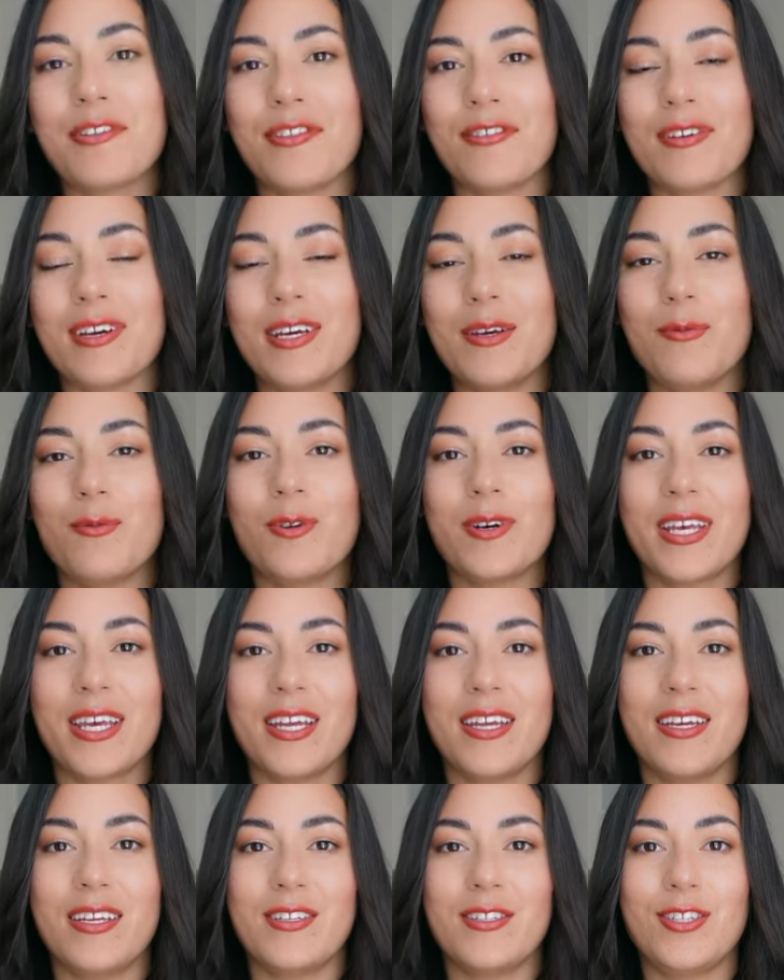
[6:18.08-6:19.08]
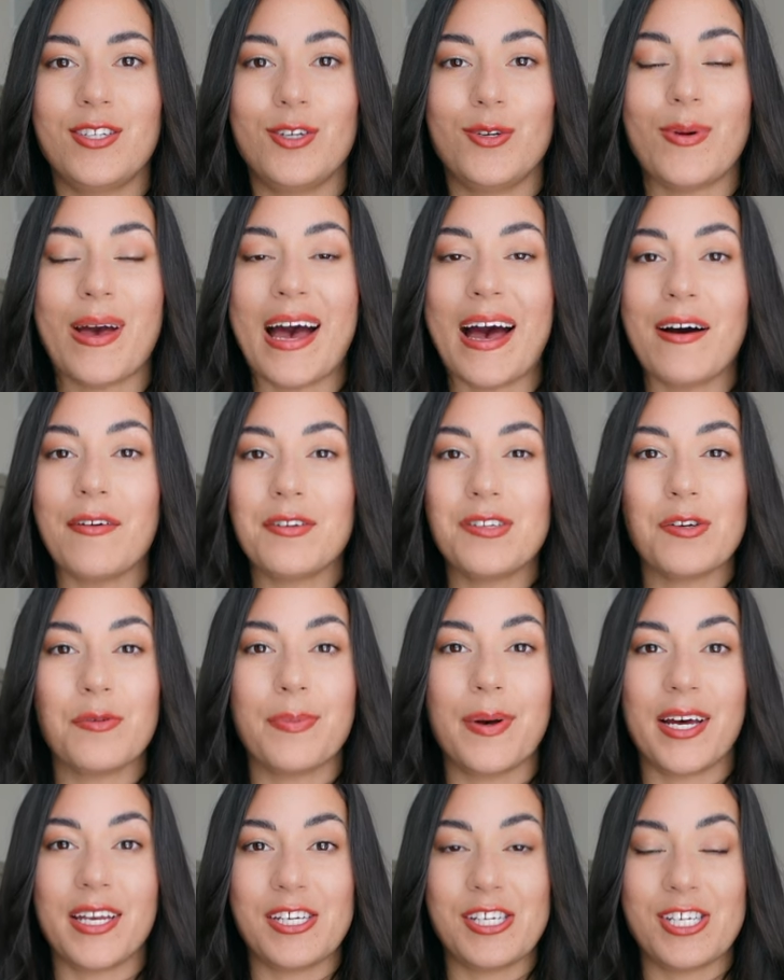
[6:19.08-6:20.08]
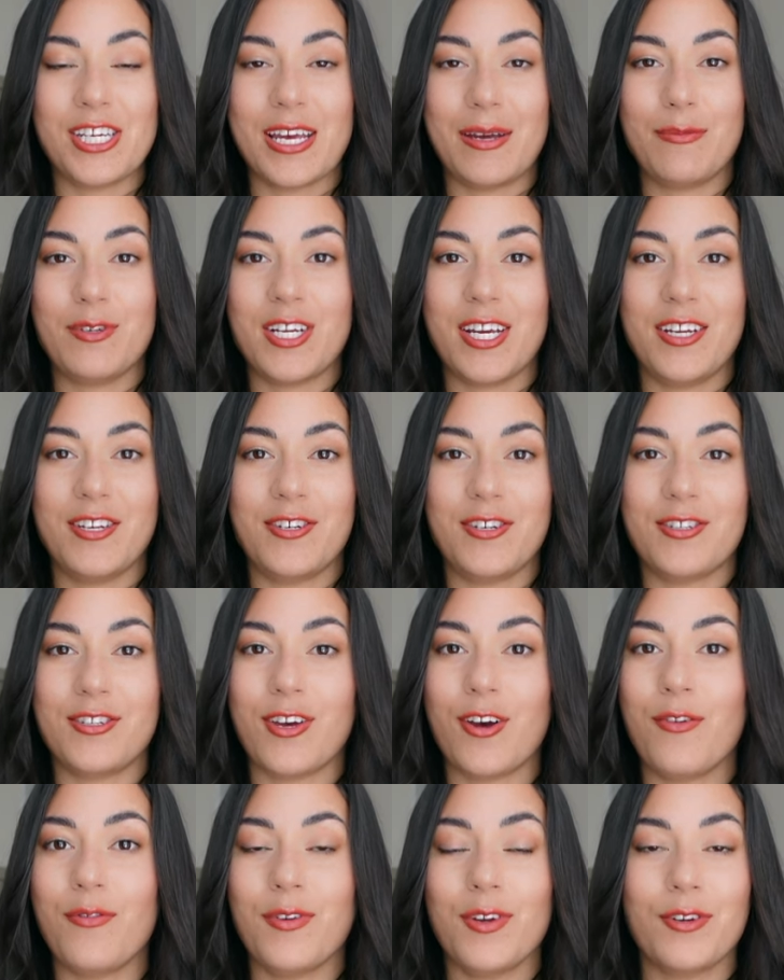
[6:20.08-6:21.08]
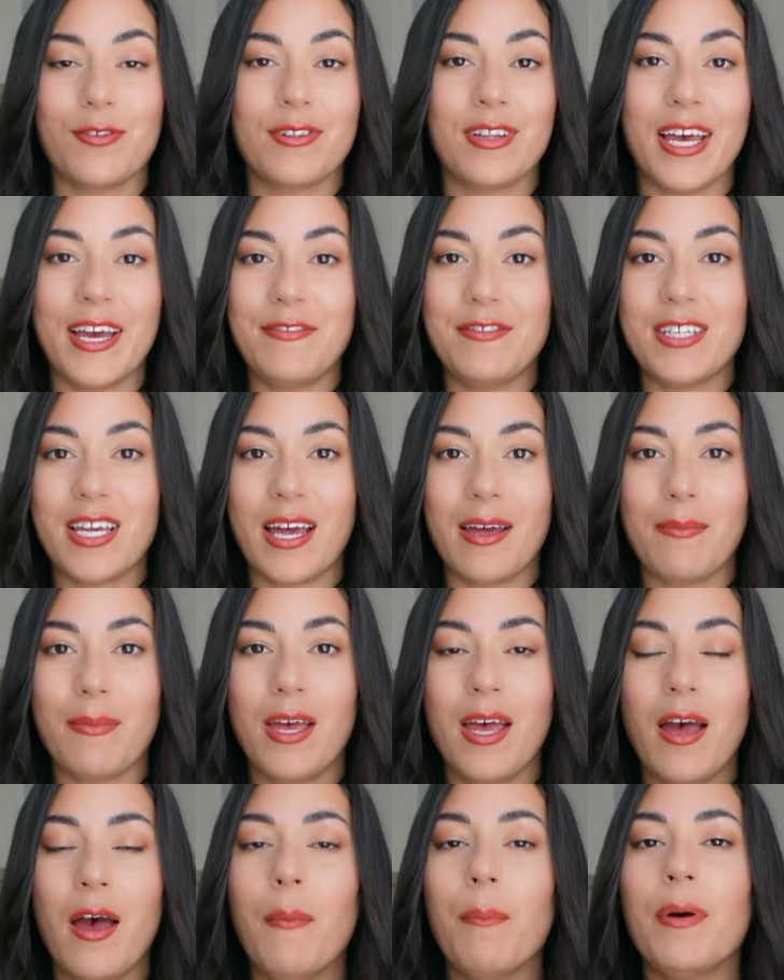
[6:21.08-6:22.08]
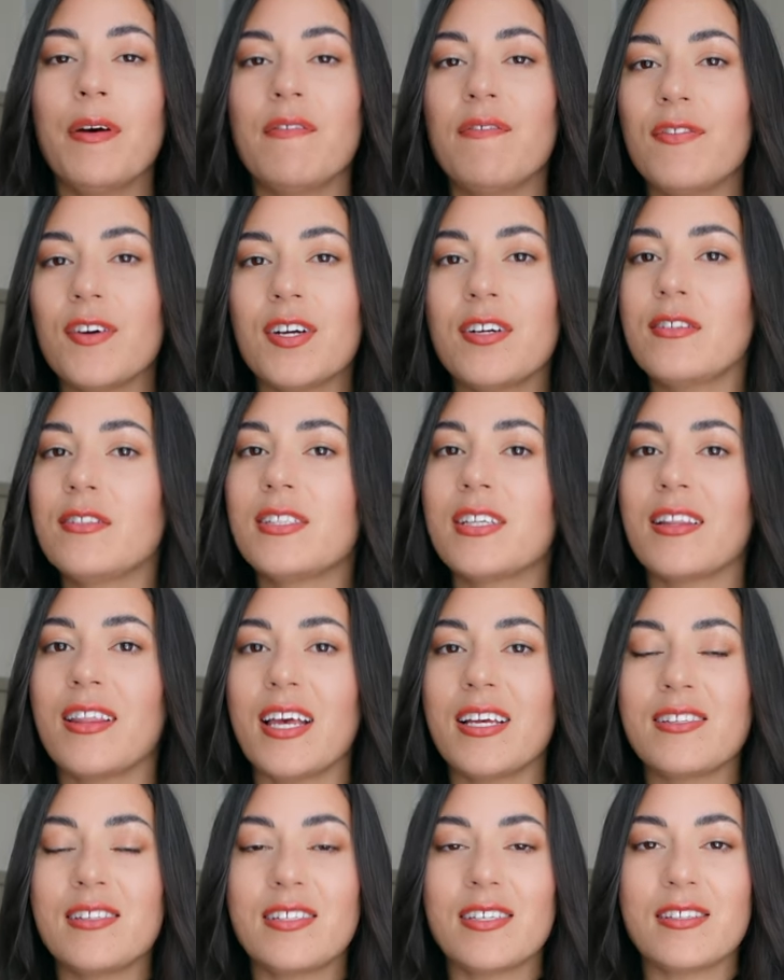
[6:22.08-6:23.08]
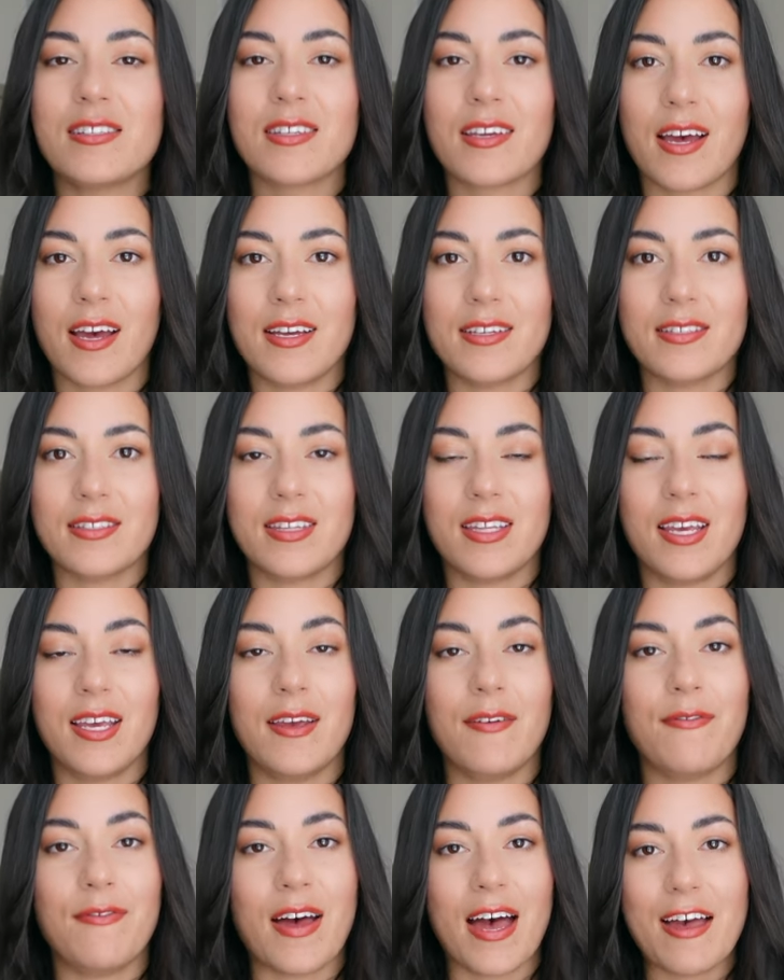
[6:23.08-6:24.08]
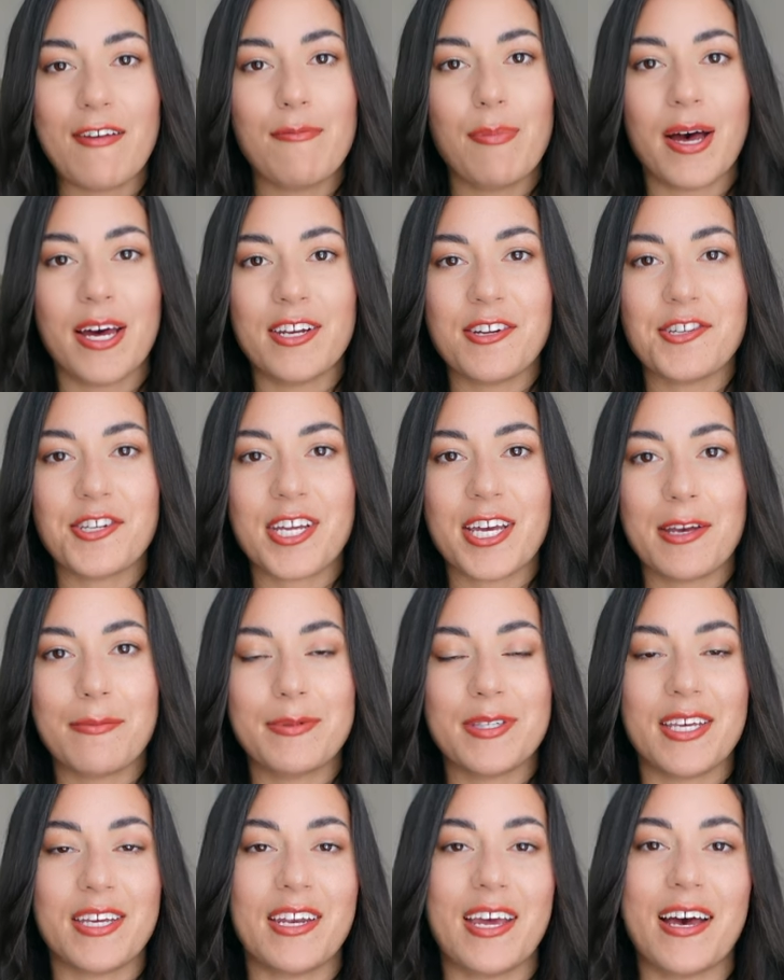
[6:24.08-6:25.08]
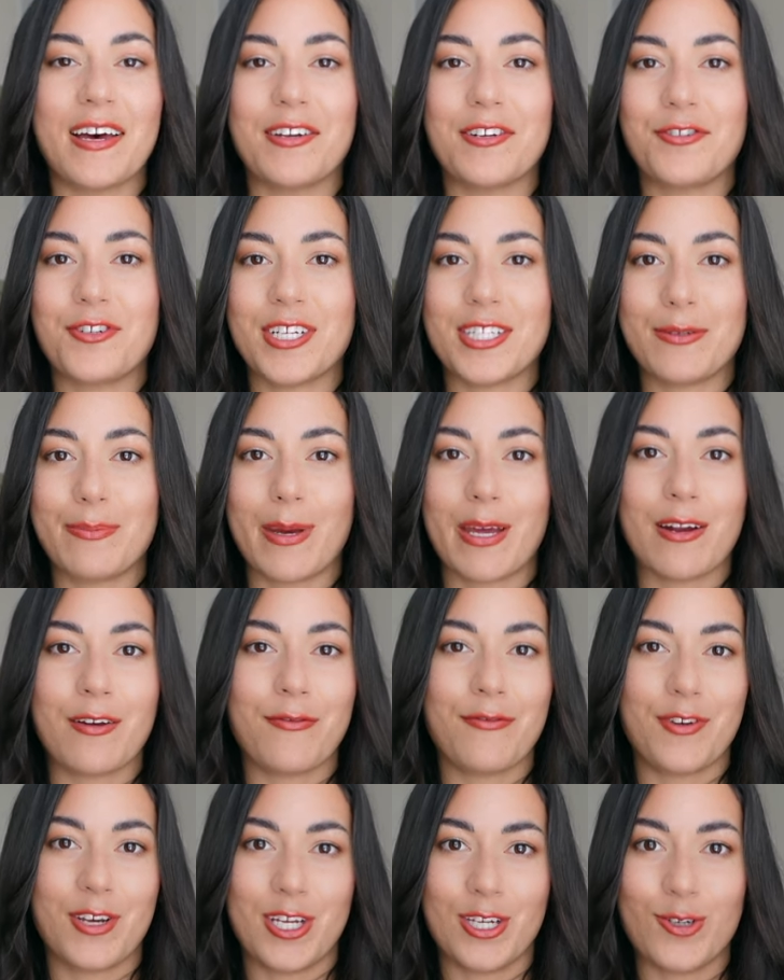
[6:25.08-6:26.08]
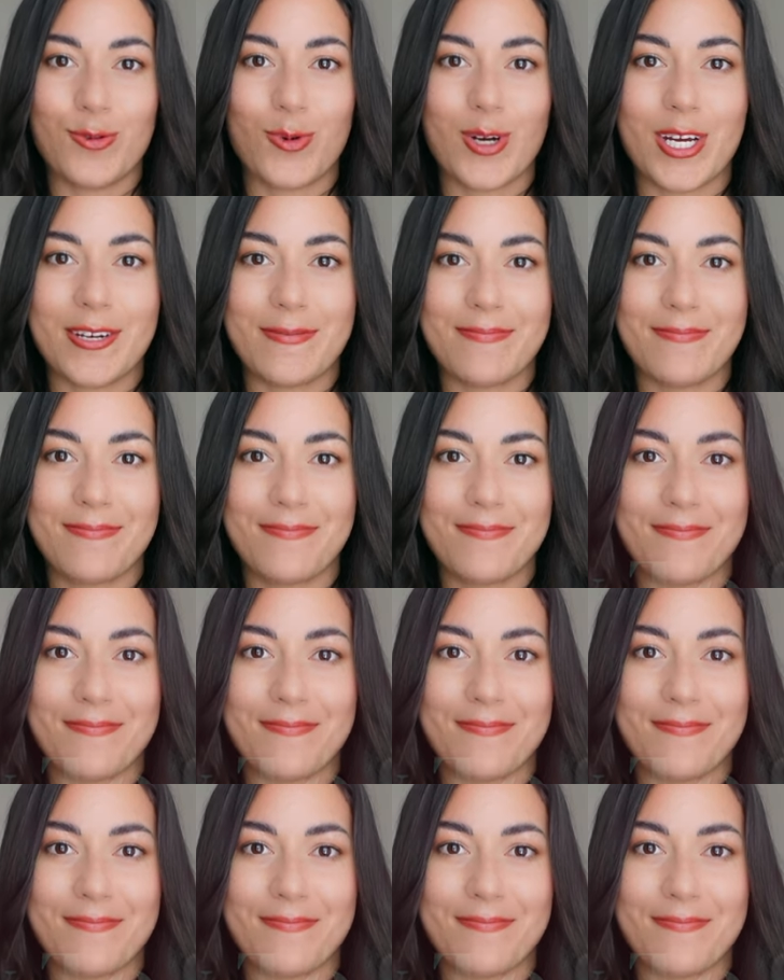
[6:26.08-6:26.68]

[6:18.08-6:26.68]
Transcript: three, we'll get into how your body shape changes over your lifetime. But first, let's discuss the five body shapes and how to dress better for each one.